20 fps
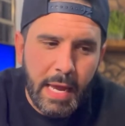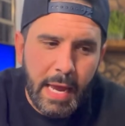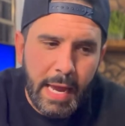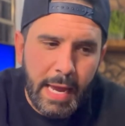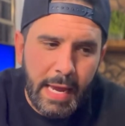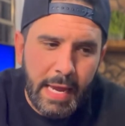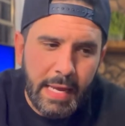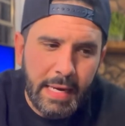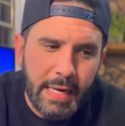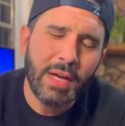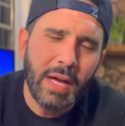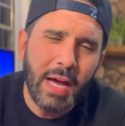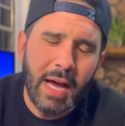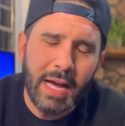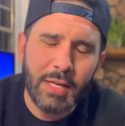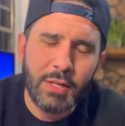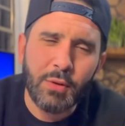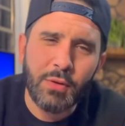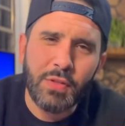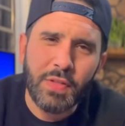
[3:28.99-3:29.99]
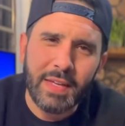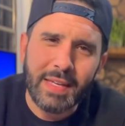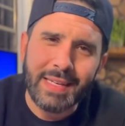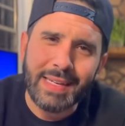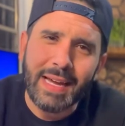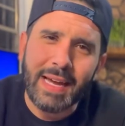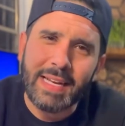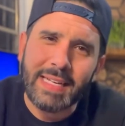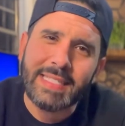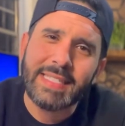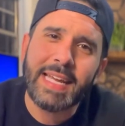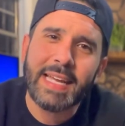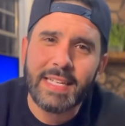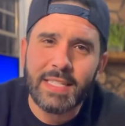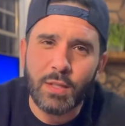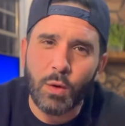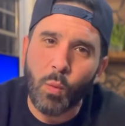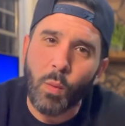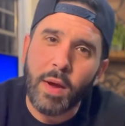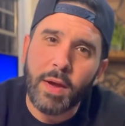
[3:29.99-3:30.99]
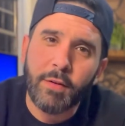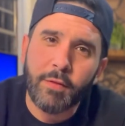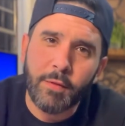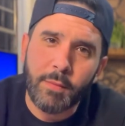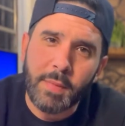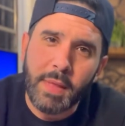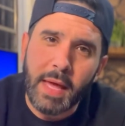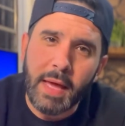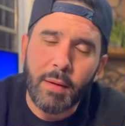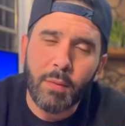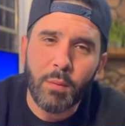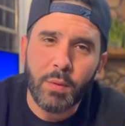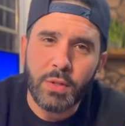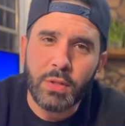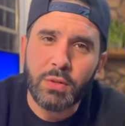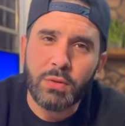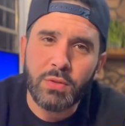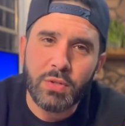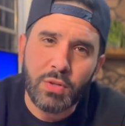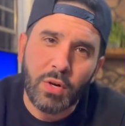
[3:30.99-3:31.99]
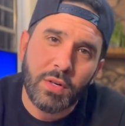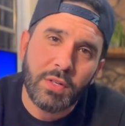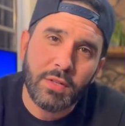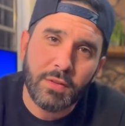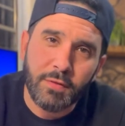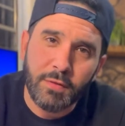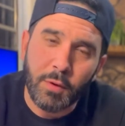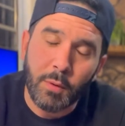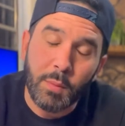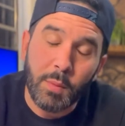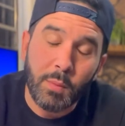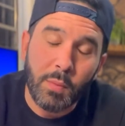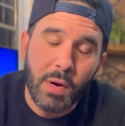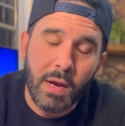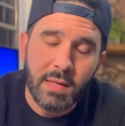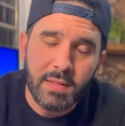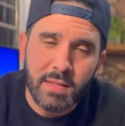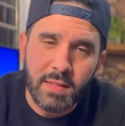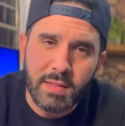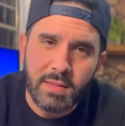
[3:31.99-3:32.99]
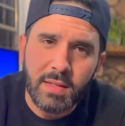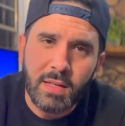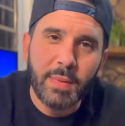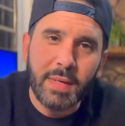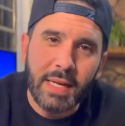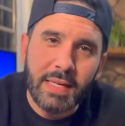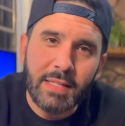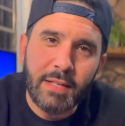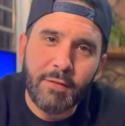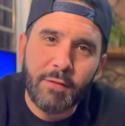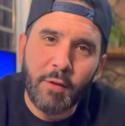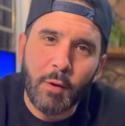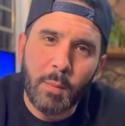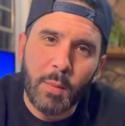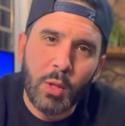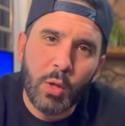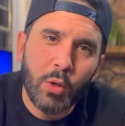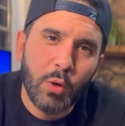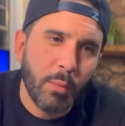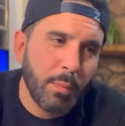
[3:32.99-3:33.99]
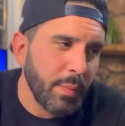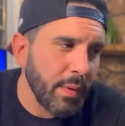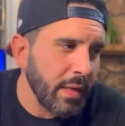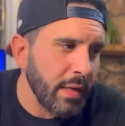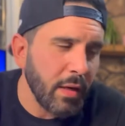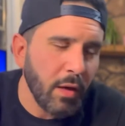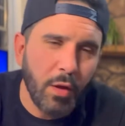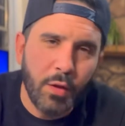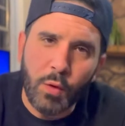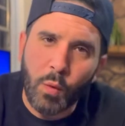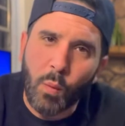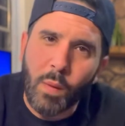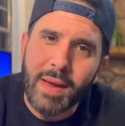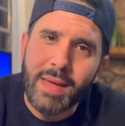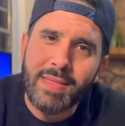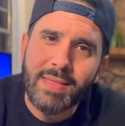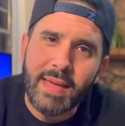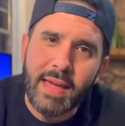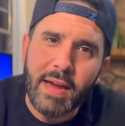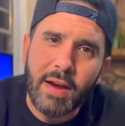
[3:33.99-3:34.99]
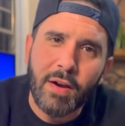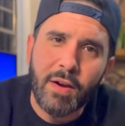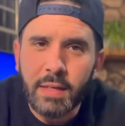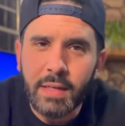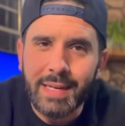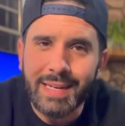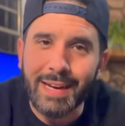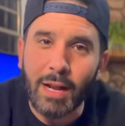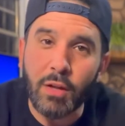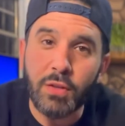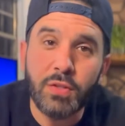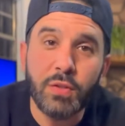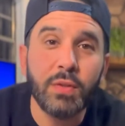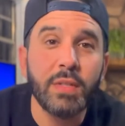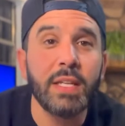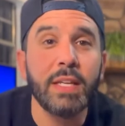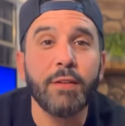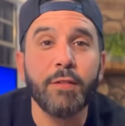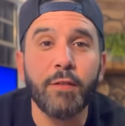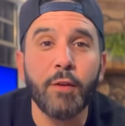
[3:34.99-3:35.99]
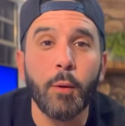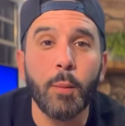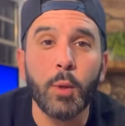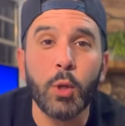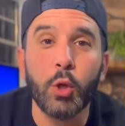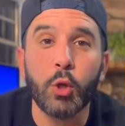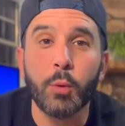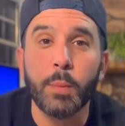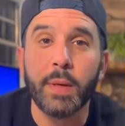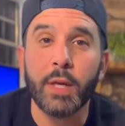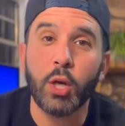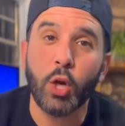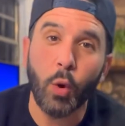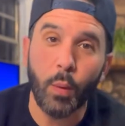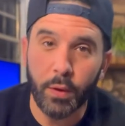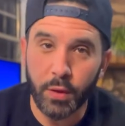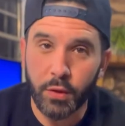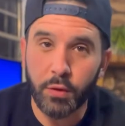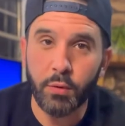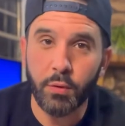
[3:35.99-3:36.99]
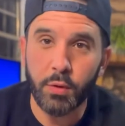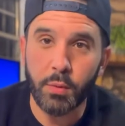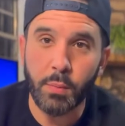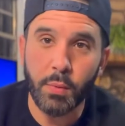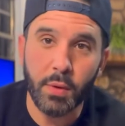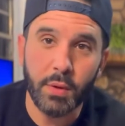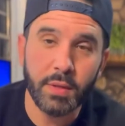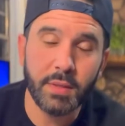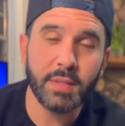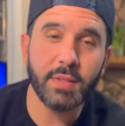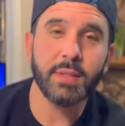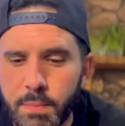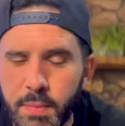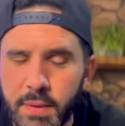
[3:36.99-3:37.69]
And I do think it kind of takes away from that when you start to film the process. But I did film a little bit on the way there, and also did film a little bit going through the books.